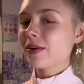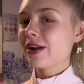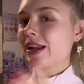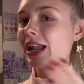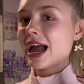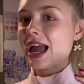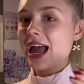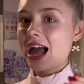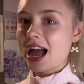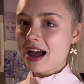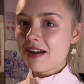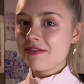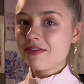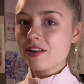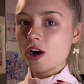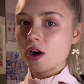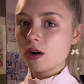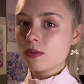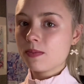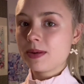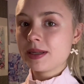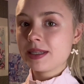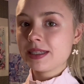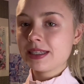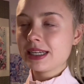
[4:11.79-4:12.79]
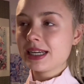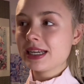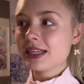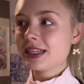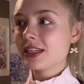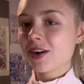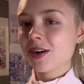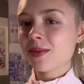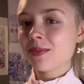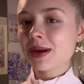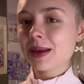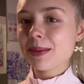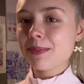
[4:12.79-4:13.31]
Well, I have opened it
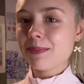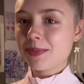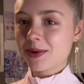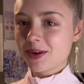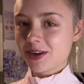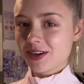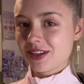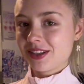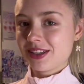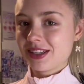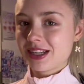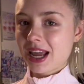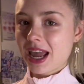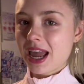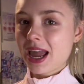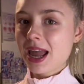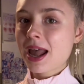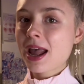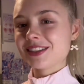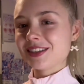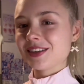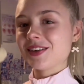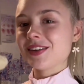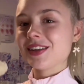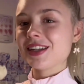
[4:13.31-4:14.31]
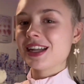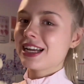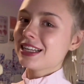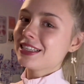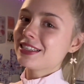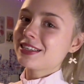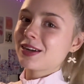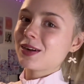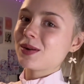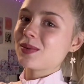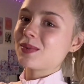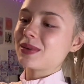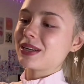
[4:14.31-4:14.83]
on my birthday, so
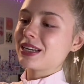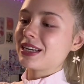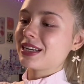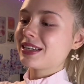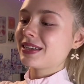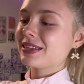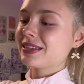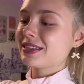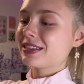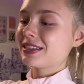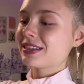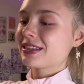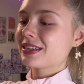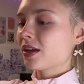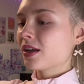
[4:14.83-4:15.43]
let's open it.